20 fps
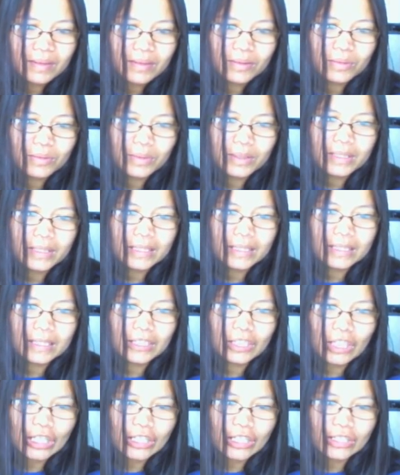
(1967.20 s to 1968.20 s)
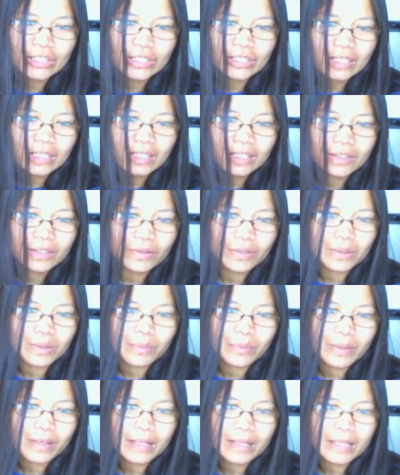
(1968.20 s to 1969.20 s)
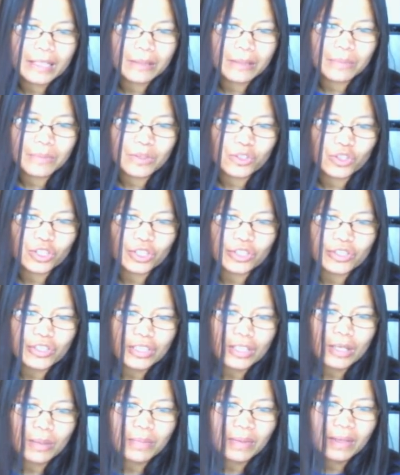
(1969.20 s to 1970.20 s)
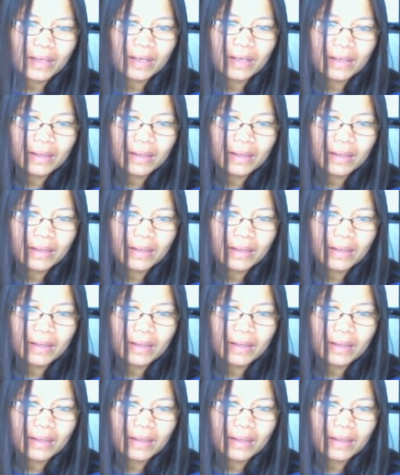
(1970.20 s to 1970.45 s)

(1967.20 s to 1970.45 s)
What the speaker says: What is Shelly say? Kuya Brian, let me share something.